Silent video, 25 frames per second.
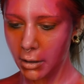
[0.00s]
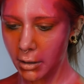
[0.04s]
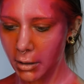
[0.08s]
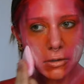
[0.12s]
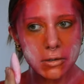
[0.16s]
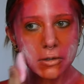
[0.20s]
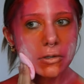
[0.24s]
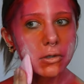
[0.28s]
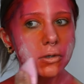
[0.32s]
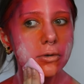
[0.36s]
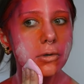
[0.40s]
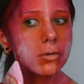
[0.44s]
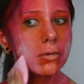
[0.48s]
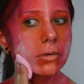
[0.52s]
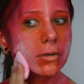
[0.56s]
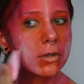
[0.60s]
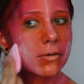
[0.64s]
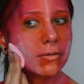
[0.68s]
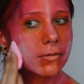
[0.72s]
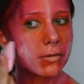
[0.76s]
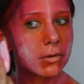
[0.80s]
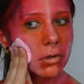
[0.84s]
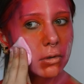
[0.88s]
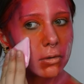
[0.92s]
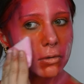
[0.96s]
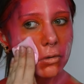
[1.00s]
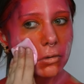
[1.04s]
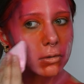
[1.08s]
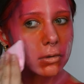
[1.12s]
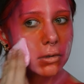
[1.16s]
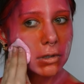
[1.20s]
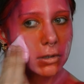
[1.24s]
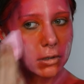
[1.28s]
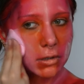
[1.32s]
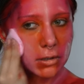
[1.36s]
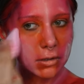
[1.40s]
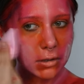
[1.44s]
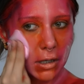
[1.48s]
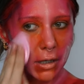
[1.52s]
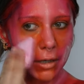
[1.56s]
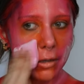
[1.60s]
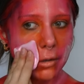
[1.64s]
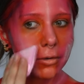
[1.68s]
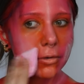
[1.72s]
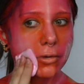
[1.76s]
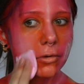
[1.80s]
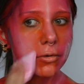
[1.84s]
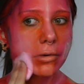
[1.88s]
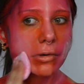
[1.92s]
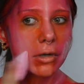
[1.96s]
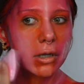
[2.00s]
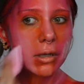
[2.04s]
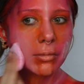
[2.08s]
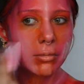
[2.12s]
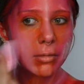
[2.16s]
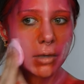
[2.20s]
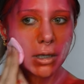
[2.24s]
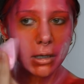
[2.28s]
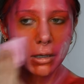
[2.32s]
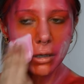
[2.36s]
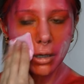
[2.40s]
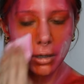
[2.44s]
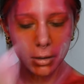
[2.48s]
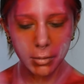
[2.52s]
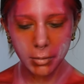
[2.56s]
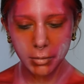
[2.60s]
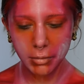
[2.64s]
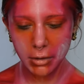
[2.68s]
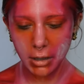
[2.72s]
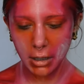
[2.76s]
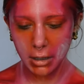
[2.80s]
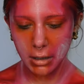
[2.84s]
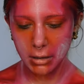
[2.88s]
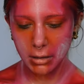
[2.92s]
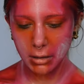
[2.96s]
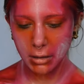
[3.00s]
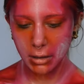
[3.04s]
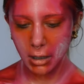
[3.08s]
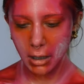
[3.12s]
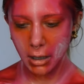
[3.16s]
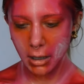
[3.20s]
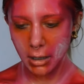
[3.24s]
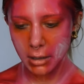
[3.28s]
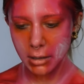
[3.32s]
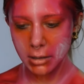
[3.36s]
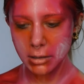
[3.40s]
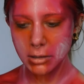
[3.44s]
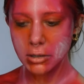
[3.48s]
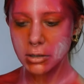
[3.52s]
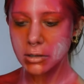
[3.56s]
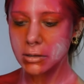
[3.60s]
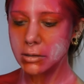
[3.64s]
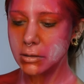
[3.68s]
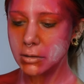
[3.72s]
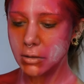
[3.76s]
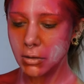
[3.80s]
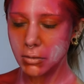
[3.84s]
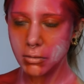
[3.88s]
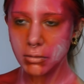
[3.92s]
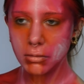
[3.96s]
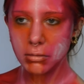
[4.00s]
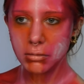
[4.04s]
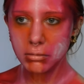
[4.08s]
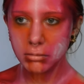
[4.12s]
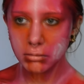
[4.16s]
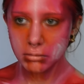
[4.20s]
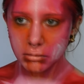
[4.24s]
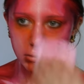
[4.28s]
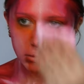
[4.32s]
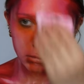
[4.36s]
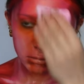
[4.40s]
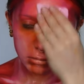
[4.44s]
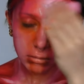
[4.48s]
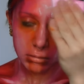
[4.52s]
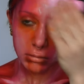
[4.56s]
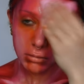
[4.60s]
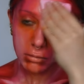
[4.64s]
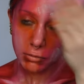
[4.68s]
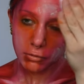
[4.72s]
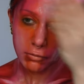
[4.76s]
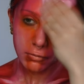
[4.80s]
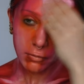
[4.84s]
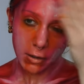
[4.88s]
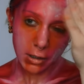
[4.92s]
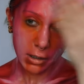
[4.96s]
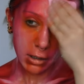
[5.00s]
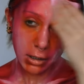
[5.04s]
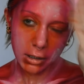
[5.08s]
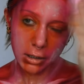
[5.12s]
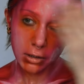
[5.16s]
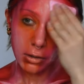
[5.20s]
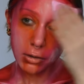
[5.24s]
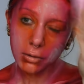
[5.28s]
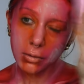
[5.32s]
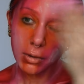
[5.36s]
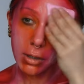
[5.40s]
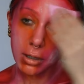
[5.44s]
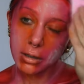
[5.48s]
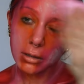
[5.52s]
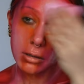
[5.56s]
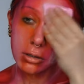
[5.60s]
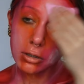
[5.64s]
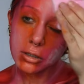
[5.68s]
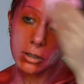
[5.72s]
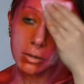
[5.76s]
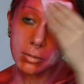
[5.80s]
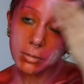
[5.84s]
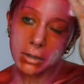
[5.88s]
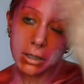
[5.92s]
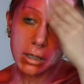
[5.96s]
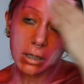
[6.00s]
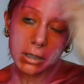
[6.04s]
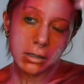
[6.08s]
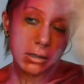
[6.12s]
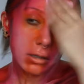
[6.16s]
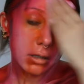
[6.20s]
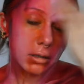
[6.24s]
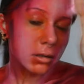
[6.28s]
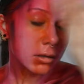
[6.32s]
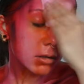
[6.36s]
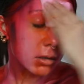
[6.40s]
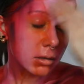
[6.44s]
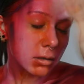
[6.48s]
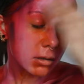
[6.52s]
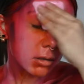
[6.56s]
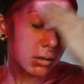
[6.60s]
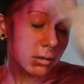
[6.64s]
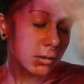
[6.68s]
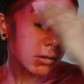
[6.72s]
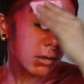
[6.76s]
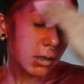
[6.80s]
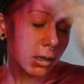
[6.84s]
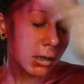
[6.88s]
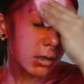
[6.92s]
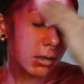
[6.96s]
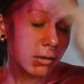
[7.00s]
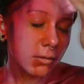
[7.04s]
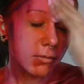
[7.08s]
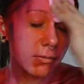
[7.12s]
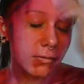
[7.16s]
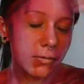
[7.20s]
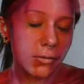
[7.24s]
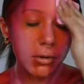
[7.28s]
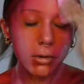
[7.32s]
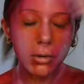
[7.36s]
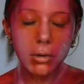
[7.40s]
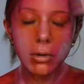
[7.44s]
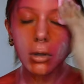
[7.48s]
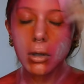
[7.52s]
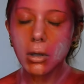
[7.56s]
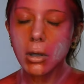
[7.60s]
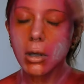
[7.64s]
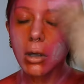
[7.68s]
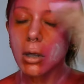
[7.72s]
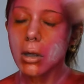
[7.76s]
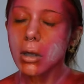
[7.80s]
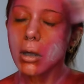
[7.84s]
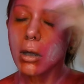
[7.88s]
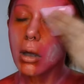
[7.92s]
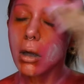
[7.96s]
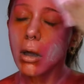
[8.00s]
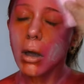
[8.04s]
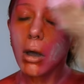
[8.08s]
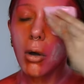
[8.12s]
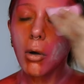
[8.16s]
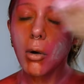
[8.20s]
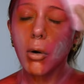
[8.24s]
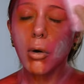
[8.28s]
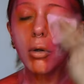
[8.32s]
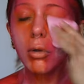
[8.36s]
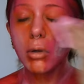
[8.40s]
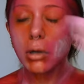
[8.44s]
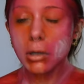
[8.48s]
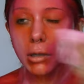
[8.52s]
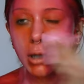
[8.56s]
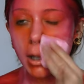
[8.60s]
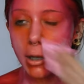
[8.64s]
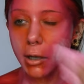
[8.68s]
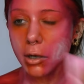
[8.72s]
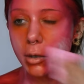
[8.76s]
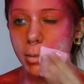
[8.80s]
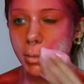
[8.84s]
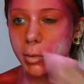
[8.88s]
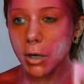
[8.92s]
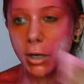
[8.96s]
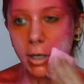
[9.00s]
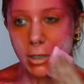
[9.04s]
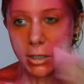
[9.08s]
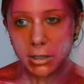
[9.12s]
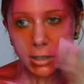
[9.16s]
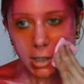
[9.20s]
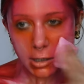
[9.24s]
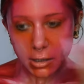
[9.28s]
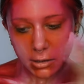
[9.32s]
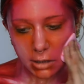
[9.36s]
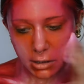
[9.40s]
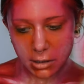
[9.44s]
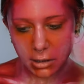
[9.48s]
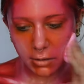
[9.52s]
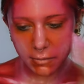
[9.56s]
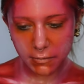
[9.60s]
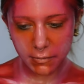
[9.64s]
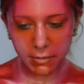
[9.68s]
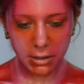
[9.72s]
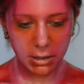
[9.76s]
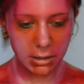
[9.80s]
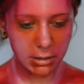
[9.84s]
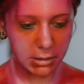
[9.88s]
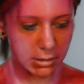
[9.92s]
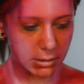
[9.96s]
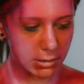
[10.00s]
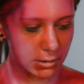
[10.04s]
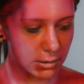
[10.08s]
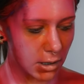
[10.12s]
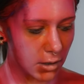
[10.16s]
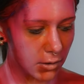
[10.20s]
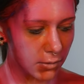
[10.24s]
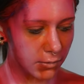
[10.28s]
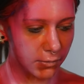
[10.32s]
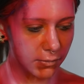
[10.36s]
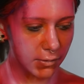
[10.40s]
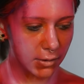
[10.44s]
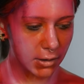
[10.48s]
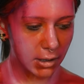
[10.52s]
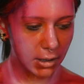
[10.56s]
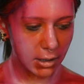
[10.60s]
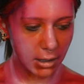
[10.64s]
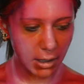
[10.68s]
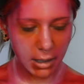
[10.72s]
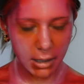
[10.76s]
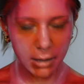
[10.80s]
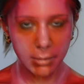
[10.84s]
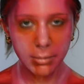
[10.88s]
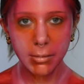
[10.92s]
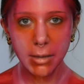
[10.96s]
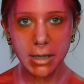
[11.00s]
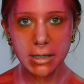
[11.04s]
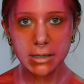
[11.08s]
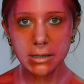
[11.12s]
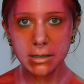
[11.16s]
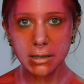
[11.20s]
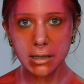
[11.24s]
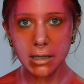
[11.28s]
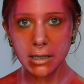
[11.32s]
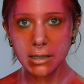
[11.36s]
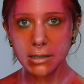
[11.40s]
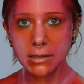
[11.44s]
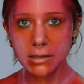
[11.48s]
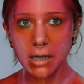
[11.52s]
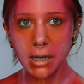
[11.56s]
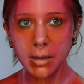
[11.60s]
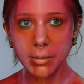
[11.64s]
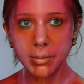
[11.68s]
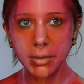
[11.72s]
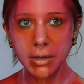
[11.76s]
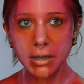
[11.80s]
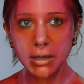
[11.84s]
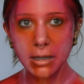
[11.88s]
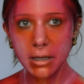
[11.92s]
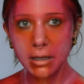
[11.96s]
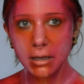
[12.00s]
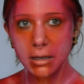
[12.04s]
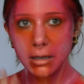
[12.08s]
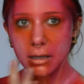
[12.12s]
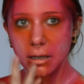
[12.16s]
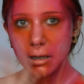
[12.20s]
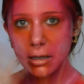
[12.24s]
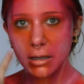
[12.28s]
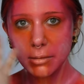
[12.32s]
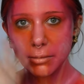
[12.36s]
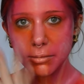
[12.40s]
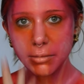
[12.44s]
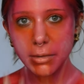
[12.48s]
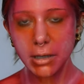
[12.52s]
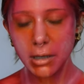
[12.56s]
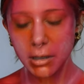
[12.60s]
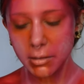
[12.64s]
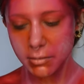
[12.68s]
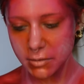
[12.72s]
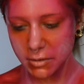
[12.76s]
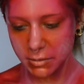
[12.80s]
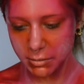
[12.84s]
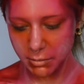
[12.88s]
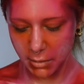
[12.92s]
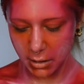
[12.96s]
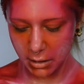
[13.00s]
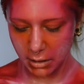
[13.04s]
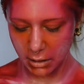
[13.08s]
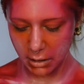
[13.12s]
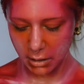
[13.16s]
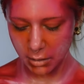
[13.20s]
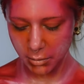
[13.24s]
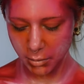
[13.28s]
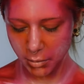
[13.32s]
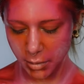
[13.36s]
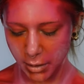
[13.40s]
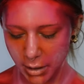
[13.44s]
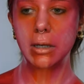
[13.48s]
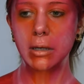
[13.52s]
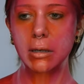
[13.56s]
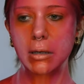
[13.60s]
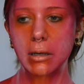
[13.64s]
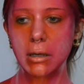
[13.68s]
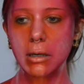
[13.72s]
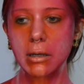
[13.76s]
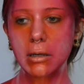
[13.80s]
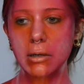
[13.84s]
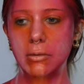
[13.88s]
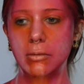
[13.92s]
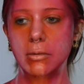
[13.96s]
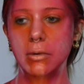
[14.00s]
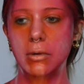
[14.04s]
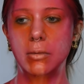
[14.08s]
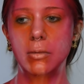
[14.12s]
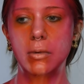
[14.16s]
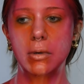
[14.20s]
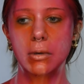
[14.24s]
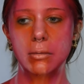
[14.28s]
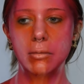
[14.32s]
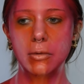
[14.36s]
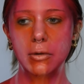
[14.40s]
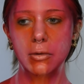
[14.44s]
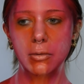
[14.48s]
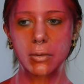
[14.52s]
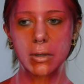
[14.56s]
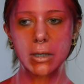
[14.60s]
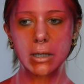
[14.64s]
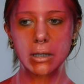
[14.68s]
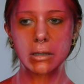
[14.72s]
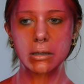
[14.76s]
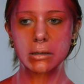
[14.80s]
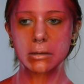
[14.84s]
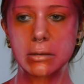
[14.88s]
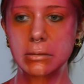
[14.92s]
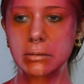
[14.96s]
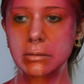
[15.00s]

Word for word: It's so difficult to set cream makeup that I just don't really do it just because it's, it's kind of a whole entire process in of itself and then I mess things up and then it becomes mudded but I don't know what I'm doing